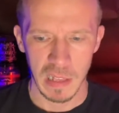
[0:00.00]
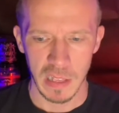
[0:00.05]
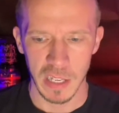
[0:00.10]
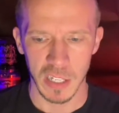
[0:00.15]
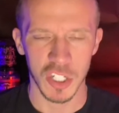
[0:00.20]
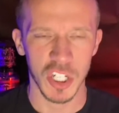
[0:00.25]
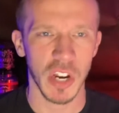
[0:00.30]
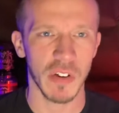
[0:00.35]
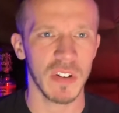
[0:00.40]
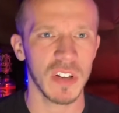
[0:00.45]

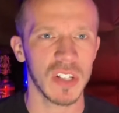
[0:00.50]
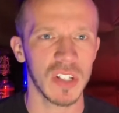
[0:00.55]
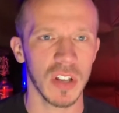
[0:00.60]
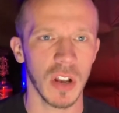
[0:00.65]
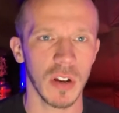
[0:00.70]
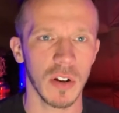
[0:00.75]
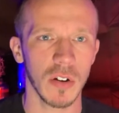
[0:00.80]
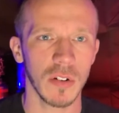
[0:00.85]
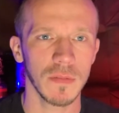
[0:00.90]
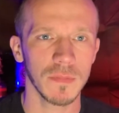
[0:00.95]
cherry
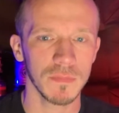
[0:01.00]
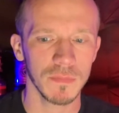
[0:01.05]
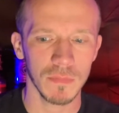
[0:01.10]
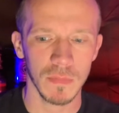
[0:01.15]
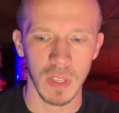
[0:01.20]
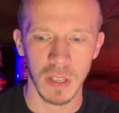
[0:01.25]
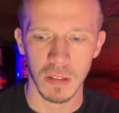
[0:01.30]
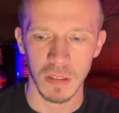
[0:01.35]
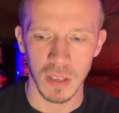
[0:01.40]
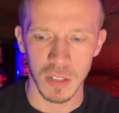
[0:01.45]
sucker.
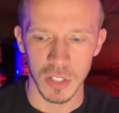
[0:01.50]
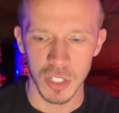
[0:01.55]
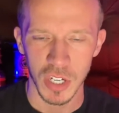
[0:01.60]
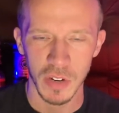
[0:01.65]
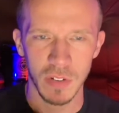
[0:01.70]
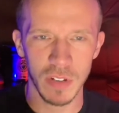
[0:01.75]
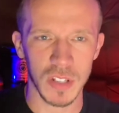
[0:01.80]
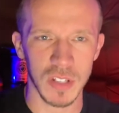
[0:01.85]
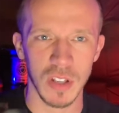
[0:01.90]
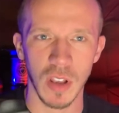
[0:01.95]
Like a
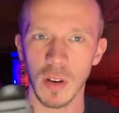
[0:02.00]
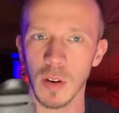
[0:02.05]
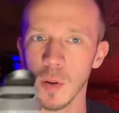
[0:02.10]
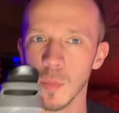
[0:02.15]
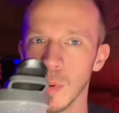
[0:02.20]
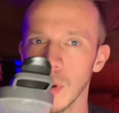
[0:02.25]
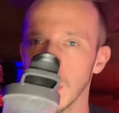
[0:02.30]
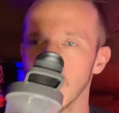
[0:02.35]
cherry sucker, pretty